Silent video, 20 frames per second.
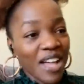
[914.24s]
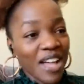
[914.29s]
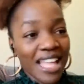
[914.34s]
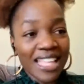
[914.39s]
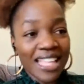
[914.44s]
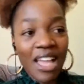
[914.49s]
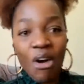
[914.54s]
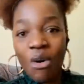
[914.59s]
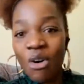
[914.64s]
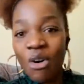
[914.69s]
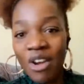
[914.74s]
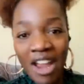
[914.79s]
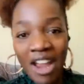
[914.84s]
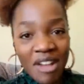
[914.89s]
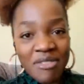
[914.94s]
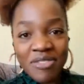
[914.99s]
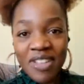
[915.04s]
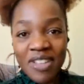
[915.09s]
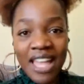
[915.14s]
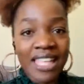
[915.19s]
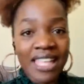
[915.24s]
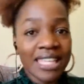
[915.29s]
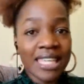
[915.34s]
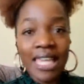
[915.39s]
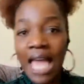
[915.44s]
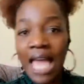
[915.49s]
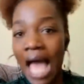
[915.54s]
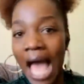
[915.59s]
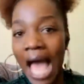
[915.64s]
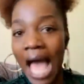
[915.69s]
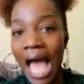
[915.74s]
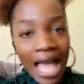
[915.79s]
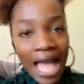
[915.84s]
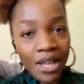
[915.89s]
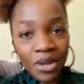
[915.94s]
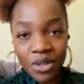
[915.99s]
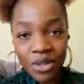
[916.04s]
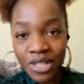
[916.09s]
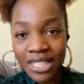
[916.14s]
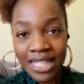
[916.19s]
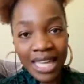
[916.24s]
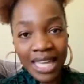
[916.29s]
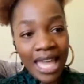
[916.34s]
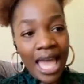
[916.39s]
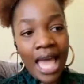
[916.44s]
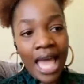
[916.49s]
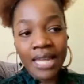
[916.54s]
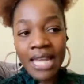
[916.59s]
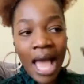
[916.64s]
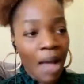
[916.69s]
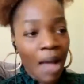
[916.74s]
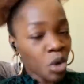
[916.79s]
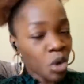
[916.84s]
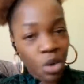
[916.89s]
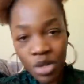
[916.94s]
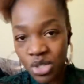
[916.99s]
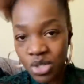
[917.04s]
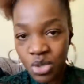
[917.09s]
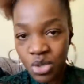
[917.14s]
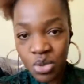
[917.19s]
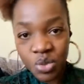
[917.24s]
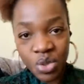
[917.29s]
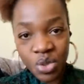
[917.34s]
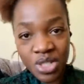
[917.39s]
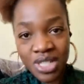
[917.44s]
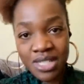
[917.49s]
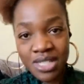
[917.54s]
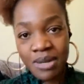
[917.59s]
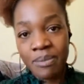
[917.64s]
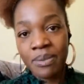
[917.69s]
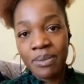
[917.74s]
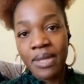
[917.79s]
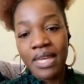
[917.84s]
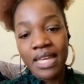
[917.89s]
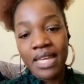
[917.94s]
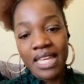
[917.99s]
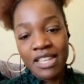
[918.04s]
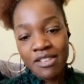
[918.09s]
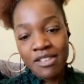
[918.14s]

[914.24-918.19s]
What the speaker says: anafanya or hafanyi, I don't care, I'm going to worship.